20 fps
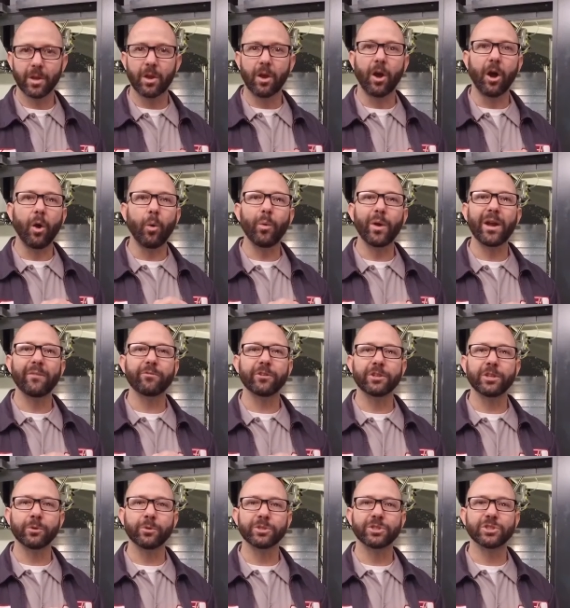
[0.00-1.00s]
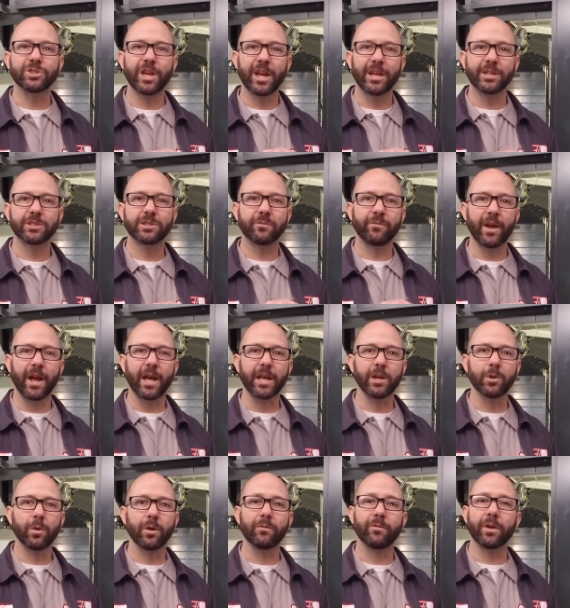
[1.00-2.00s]
All we have to do is change the
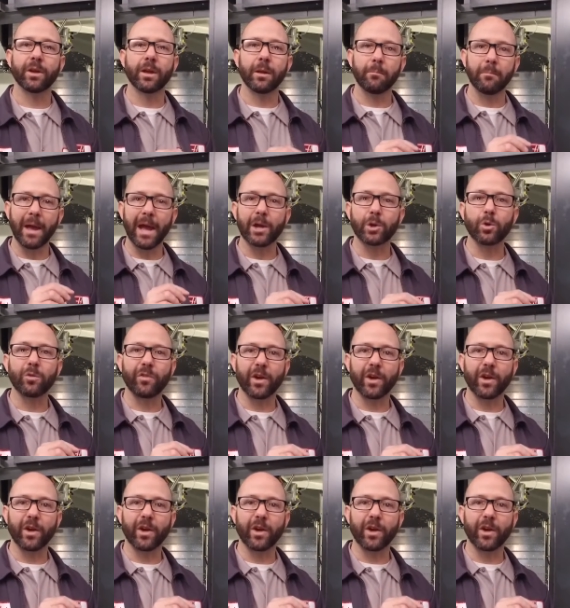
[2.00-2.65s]
value of macro